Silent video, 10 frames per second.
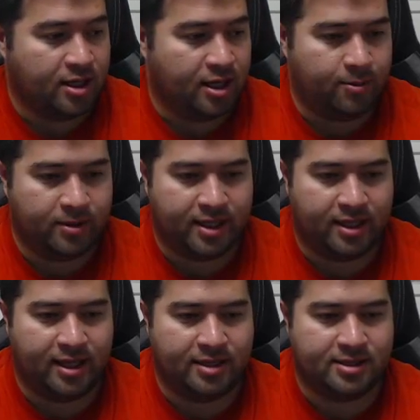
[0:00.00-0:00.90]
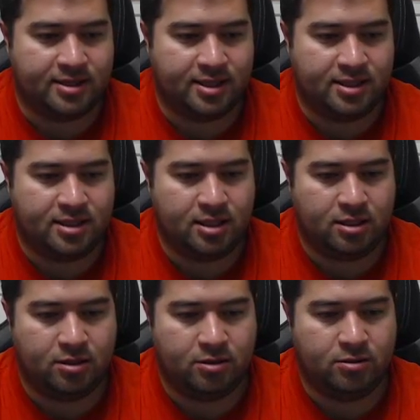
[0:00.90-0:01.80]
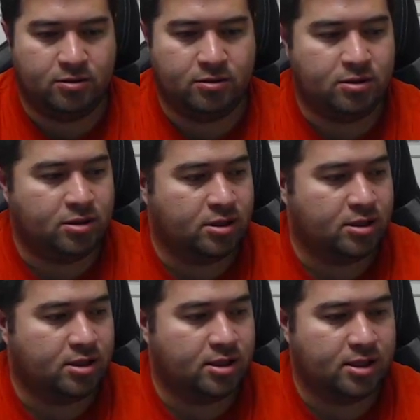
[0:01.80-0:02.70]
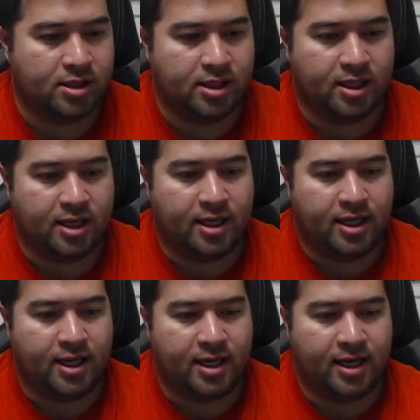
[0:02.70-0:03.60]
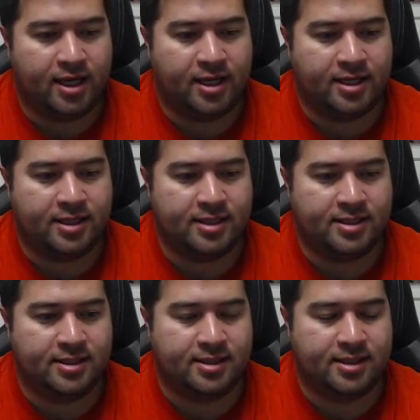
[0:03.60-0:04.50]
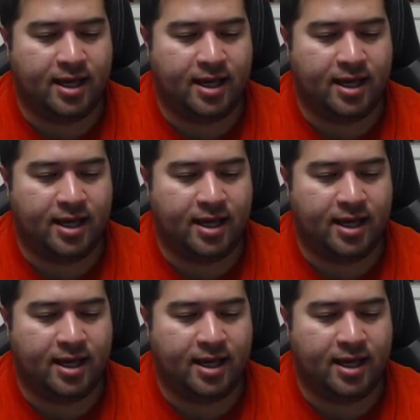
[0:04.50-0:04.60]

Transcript: And what that allows us to do is,